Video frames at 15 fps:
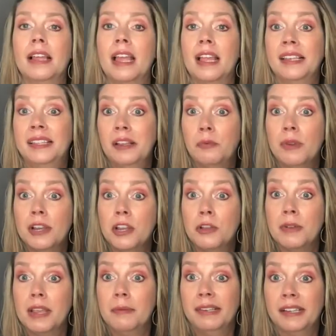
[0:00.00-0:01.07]
and so we knew
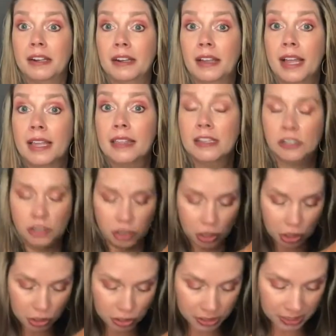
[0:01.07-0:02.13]
he was gonna like this
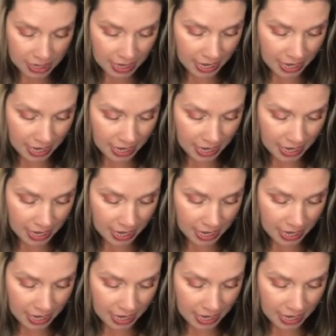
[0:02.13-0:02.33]
shirt,